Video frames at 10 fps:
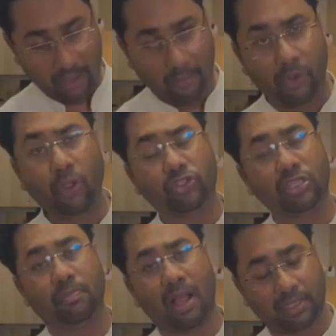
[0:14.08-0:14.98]
But not
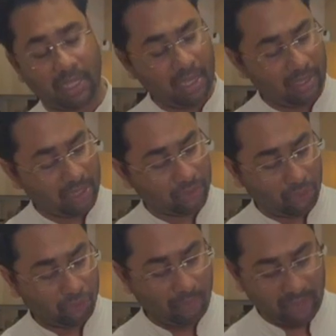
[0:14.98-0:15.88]
just buzzing, there's
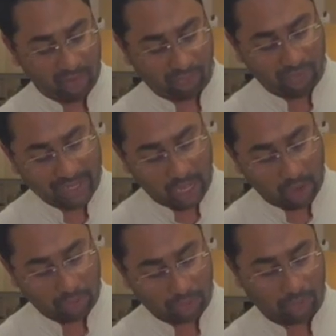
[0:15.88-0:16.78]
also a bit of fret
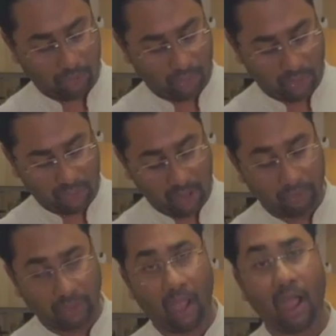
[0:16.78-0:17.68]
out when you come
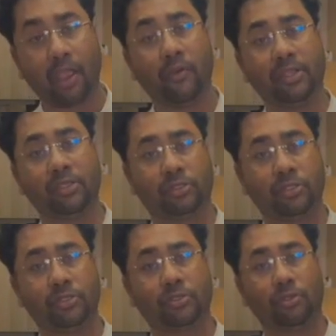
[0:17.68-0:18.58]
to the higher
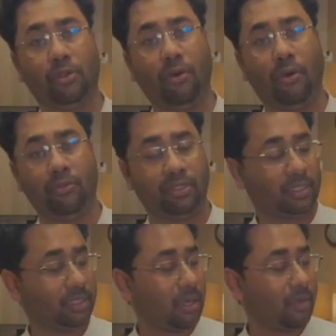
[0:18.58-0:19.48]
registers on this
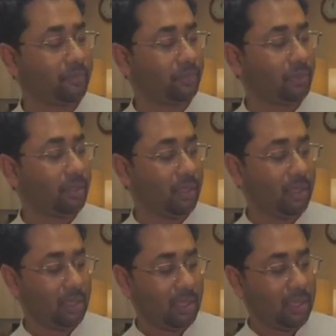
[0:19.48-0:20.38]
guitar.
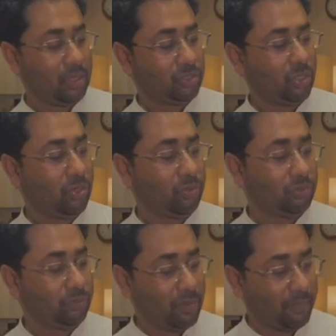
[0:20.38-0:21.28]
So
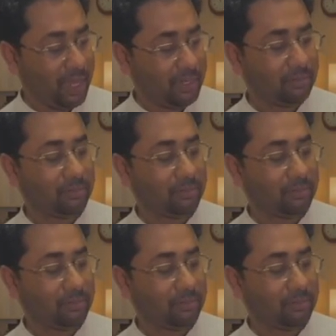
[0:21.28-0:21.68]
when you play,